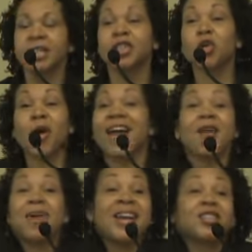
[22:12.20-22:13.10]
So
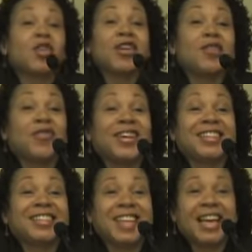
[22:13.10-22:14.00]
everybody's on their feet
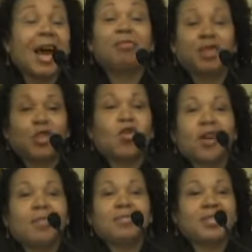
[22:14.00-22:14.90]
singing. I'm tore
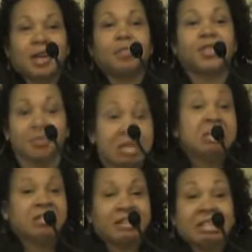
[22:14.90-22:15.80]
up, sup, sup,
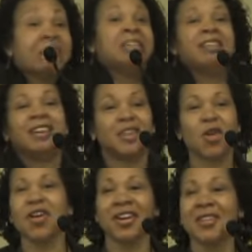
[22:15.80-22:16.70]
in the
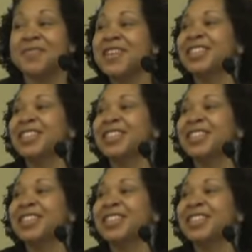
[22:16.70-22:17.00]
corner.